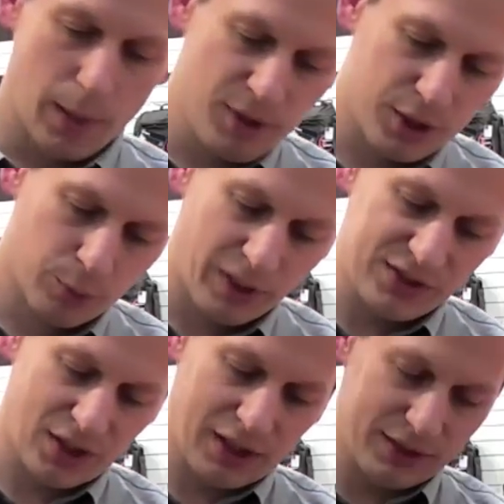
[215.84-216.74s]
You can
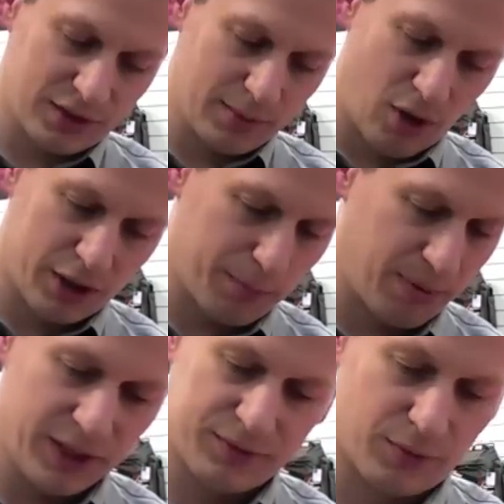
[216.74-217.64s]
retail this in the
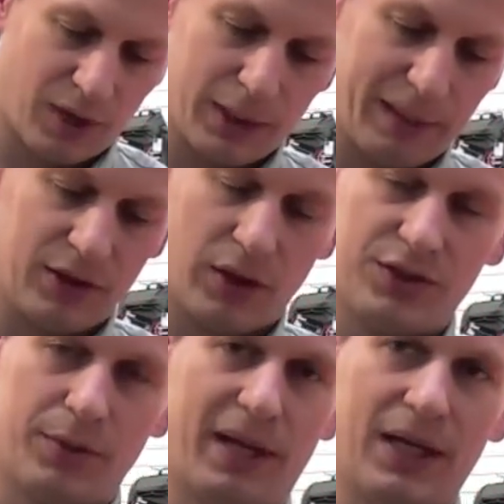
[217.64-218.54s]
marketplace for around about
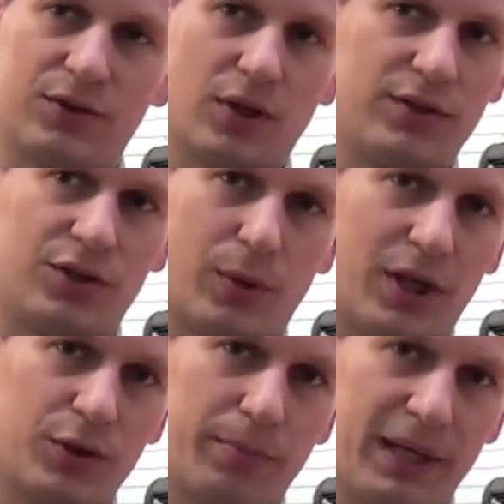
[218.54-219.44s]
£90, £90 to
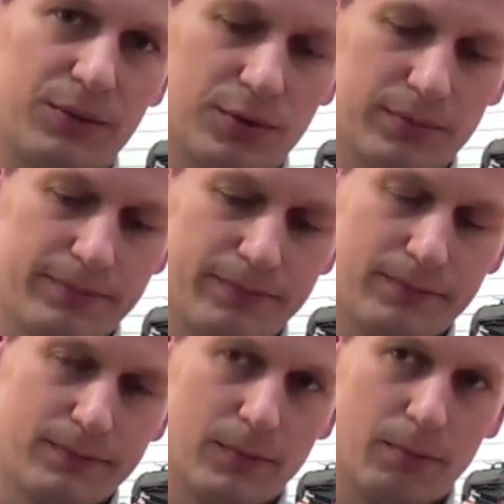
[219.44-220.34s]

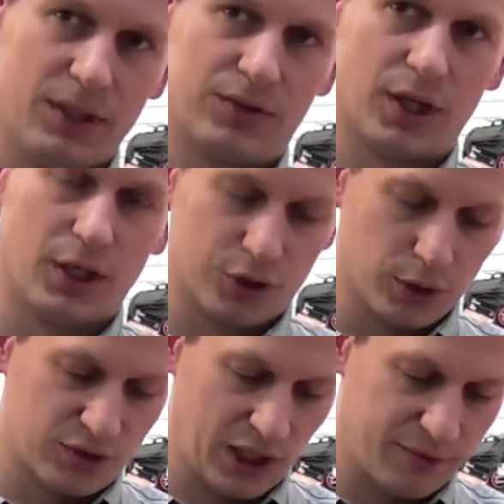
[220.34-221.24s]
£100. So it's a
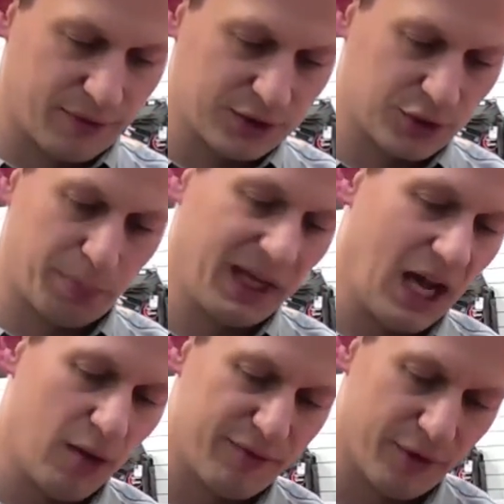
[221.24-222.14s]
good seller for us. It's been
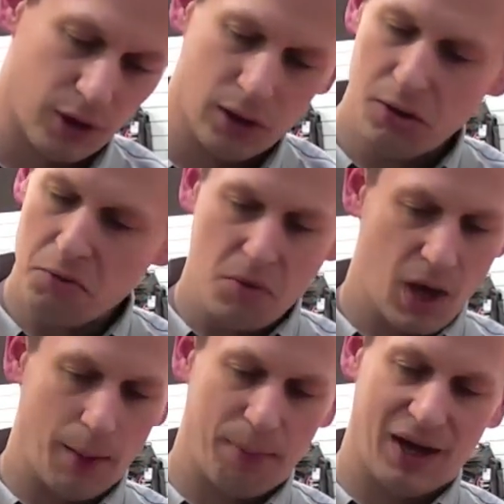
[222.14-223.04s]
out for
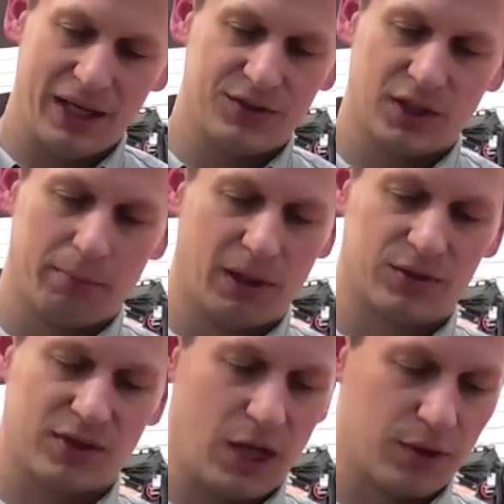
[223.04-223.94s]
about 18
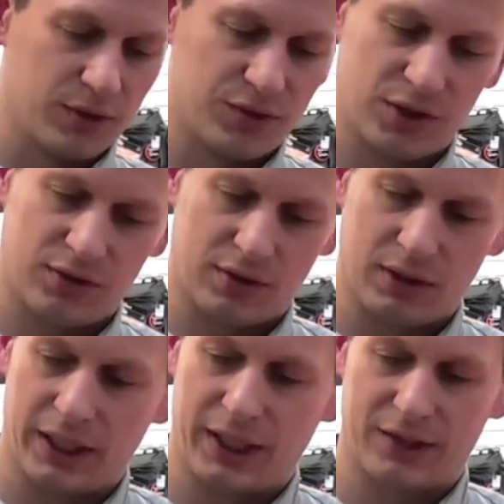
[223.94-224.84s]
months now,
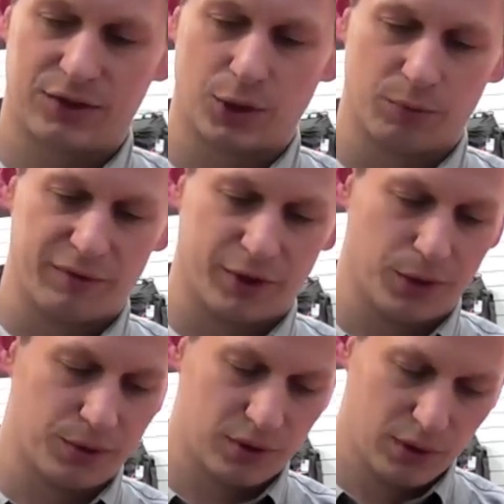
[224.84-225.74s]
consistently gets good
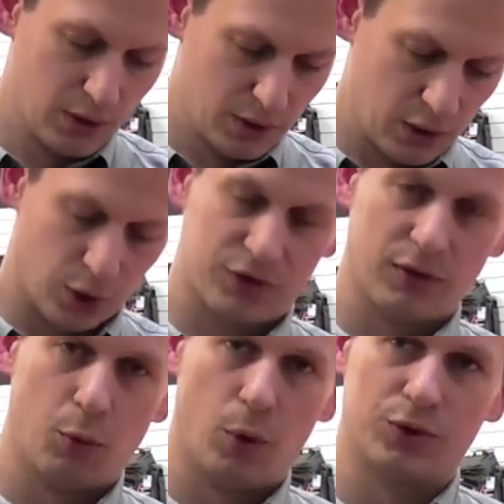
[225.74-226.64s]
reviews, lots
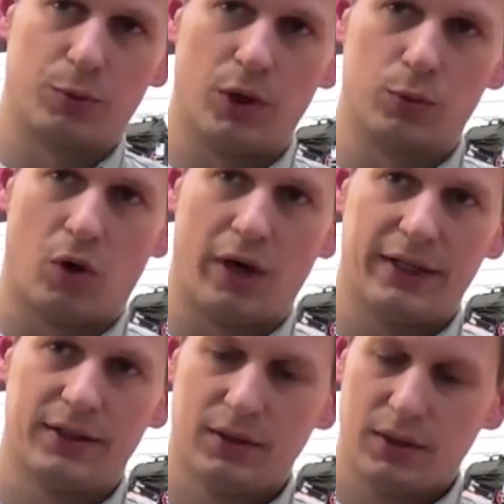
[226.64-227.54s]
of awards
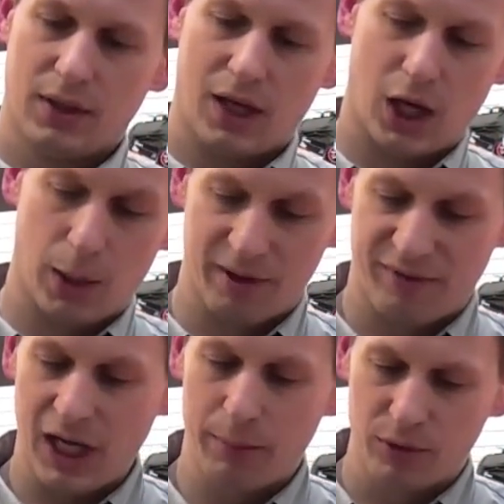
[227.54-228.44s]
worldwide.
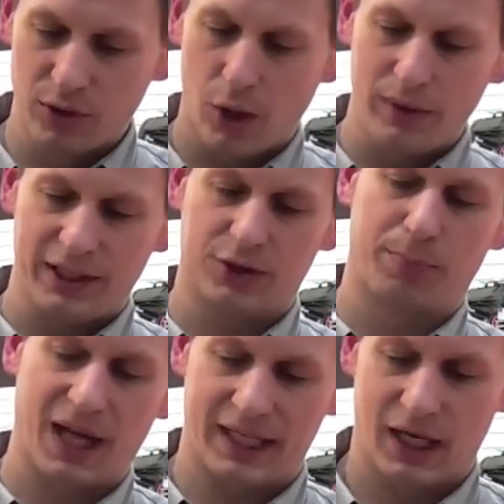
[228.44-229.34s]
Available not only in this
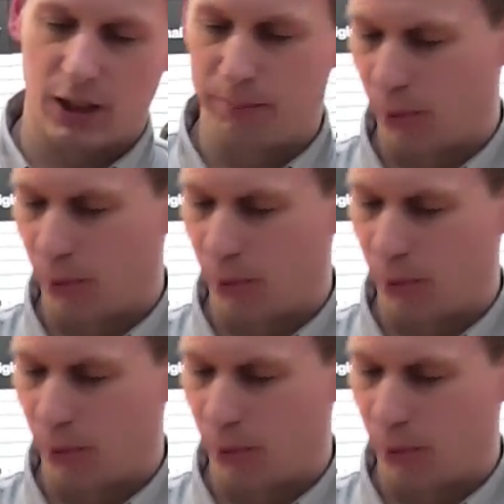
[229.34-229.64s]
black colour,